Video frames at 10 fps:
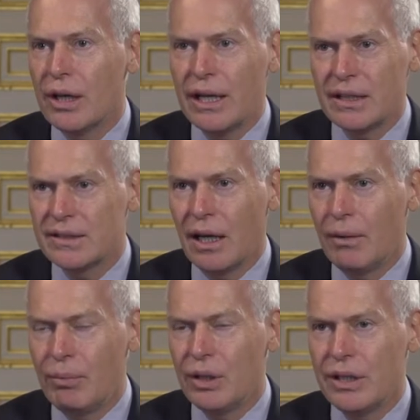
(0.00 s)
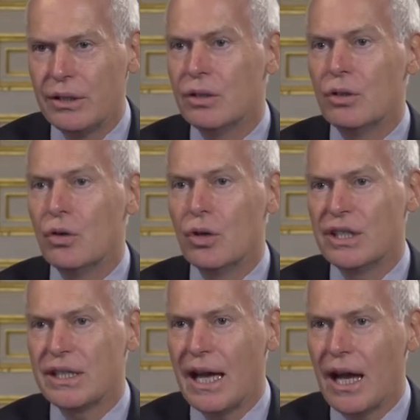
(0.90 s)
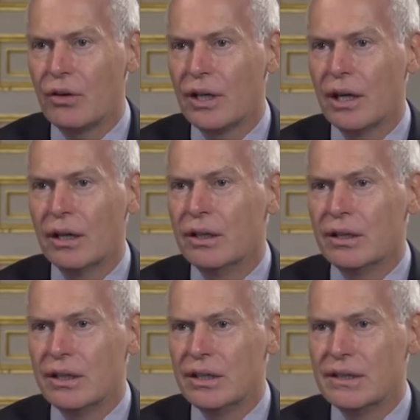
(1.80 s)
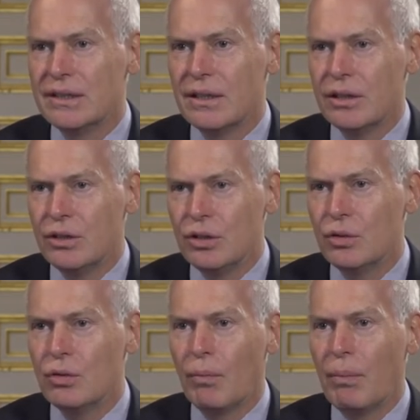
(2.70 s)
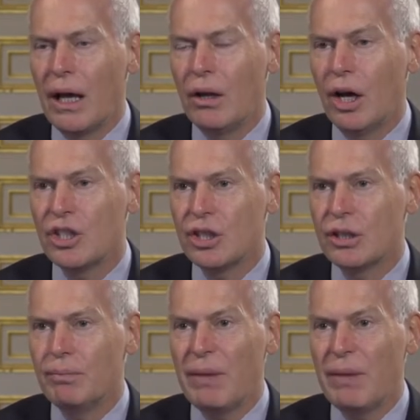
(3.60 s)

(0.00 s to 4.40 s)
An example in urticaria is a new biological.